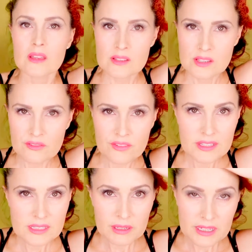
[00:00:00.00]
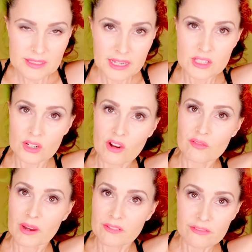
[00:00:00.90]
So first I'm going to section
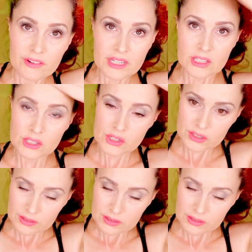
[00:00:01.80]
off my fringe.